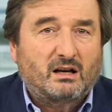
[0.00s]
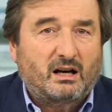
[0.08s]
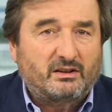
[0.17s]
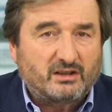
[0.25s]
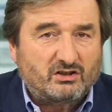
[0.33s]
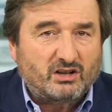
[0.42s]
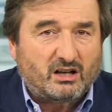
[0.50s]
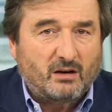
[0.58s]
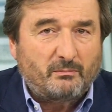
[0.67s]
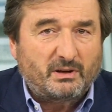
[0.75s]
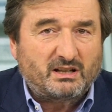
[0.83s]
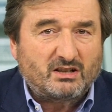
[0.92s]
And DG
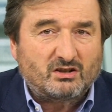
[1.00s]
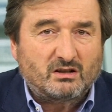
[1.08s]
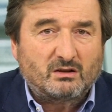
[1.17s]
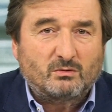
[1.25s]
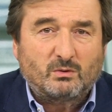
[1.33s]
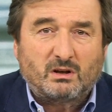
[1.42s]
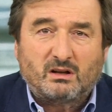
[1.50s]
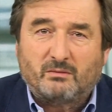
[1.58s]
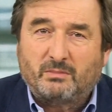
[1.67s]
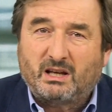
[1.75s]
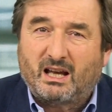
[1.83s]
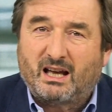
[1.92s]
Competition will
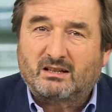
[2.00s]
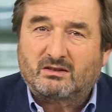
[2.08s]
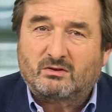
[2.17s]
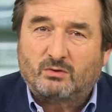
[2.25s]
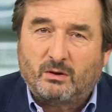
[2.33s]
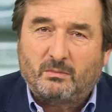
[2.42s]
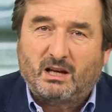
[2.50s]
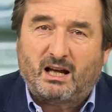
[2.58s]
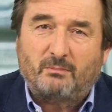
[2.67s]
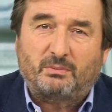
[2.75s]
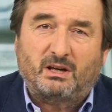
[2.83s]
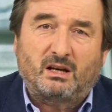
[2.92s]
be extremely
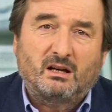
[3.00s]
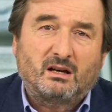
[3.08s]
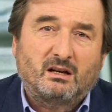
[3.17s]
happy